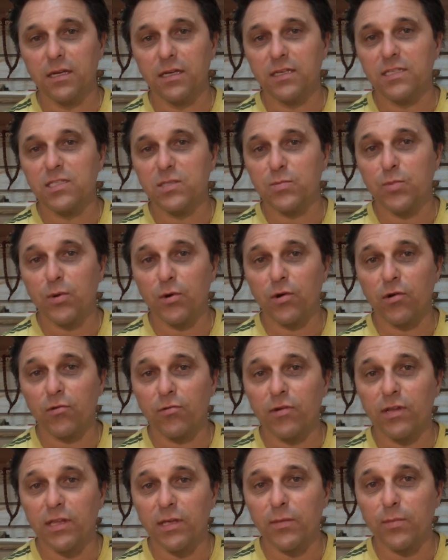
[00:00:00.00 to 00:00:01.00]
spirit
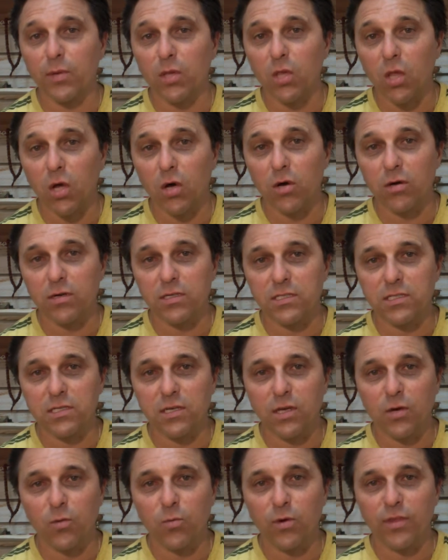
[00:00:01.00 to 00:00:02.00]
really belongs
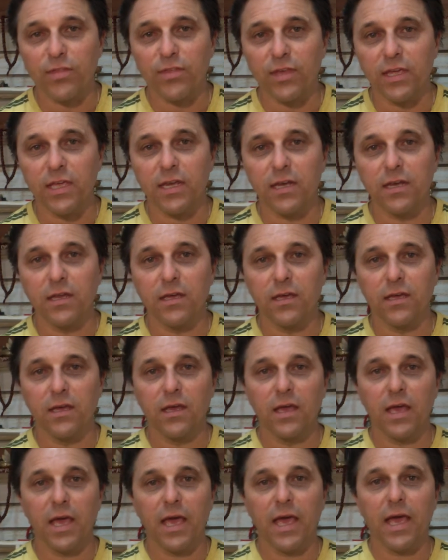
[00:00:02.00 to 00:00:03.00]
within
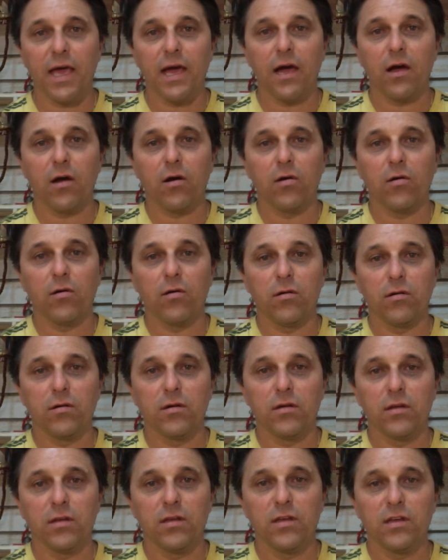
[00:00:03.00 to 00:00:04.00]
our
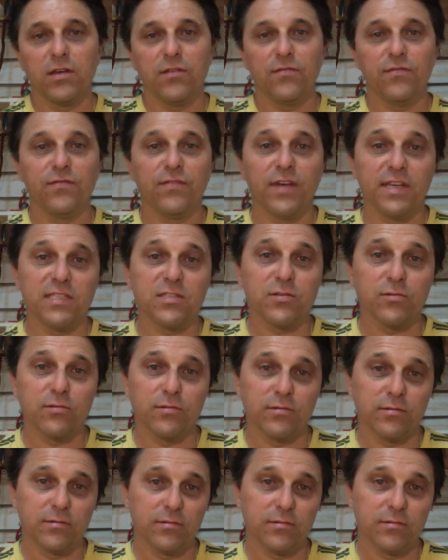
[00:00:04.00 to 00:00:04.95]
vessel,